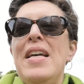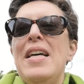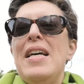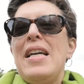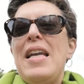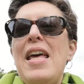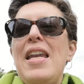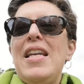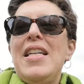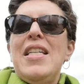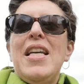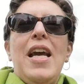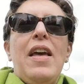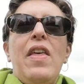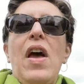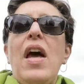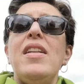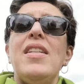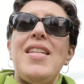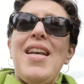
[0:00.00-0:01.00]
getting together
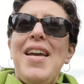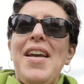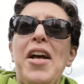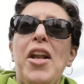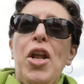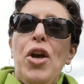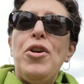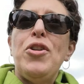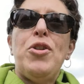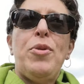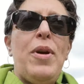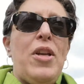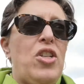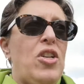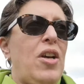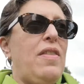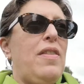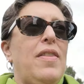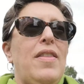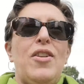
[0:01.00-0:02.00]
and saying hello to each
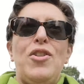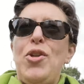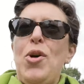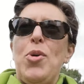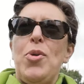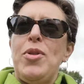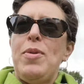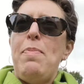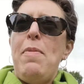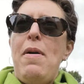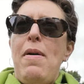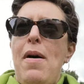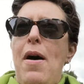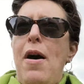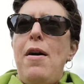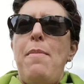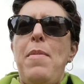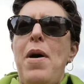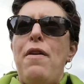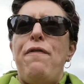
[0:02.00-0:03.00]
other. The dogs
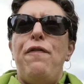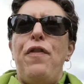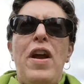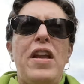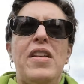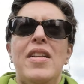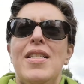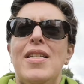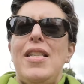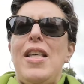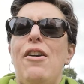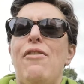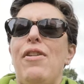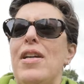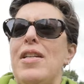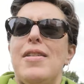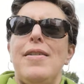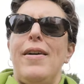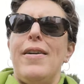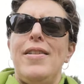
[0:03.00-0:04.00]
are friends, they're
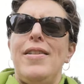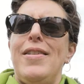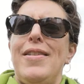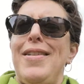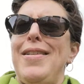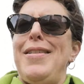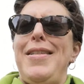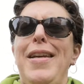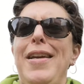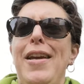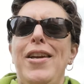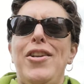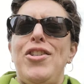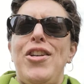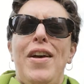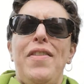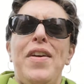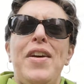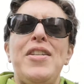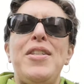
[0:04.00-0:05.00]
excited to see each
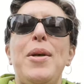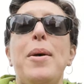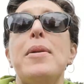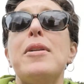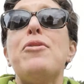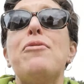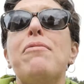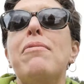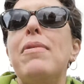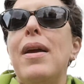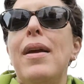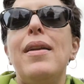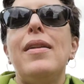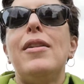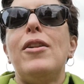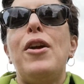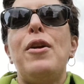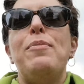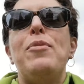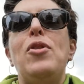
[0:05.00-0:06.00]
other, so it's a real little
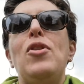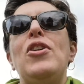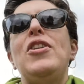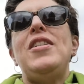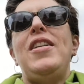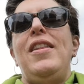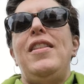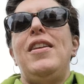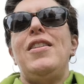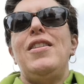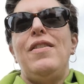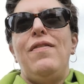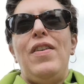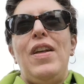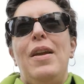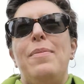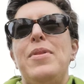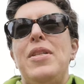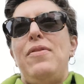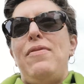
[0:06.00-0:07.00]
community that
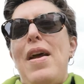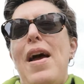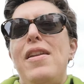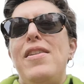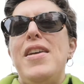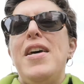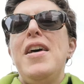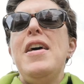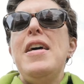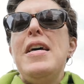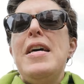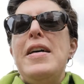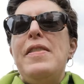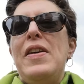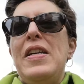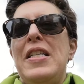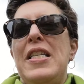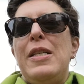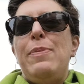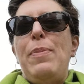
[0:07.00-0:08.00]
develops around
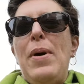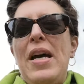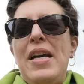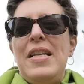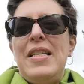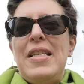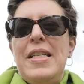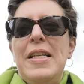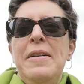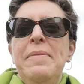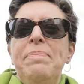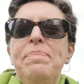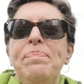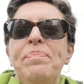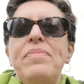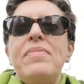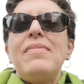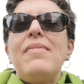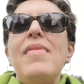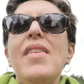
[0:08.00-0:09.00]
this space.
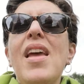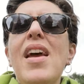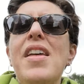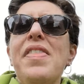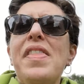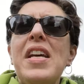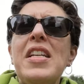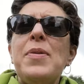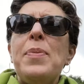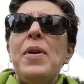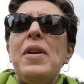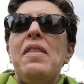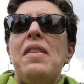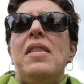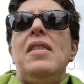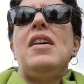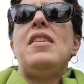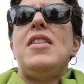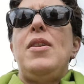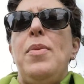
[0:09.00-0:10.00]
And that's one of the
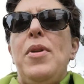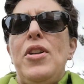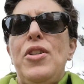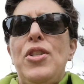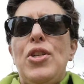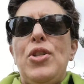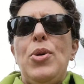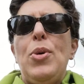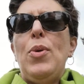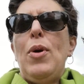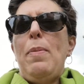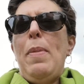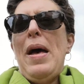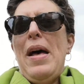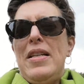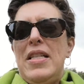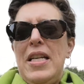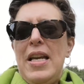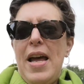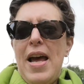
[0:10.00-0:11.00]
things I wanted to talk
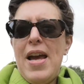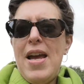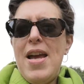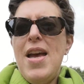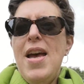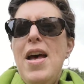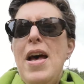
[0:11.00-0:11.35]
about today,